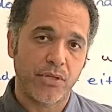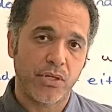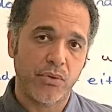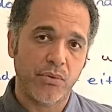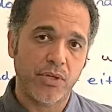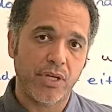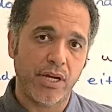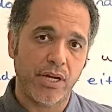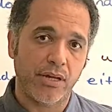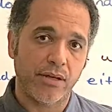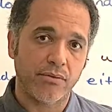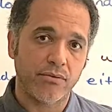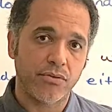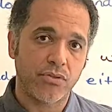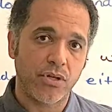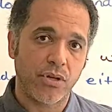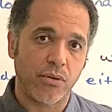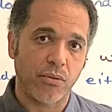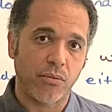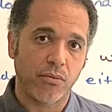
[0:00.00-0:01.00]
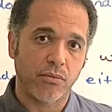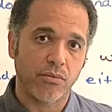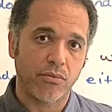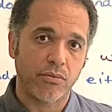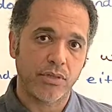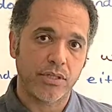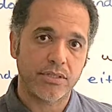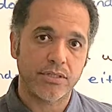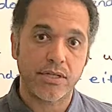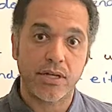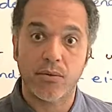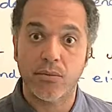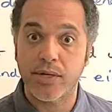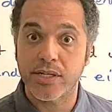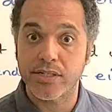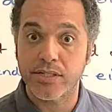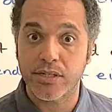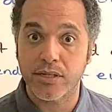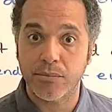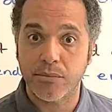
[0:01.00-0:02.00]
Okay, so let's not
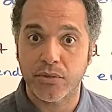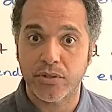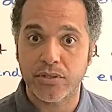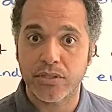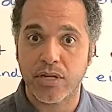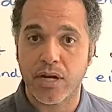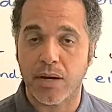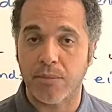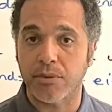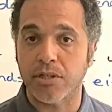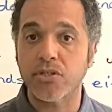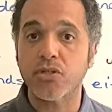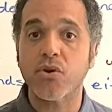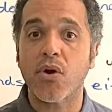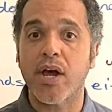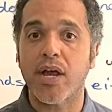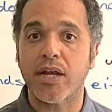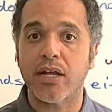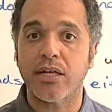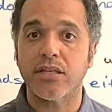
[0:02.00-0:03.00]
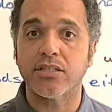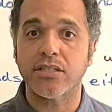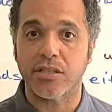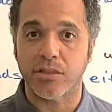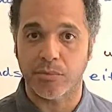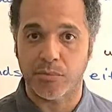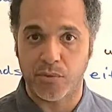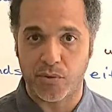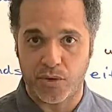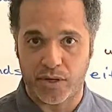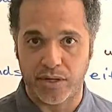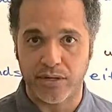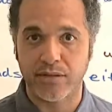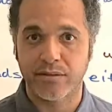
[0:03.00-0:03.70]
waste any more time. Let's go ahead and get to the board.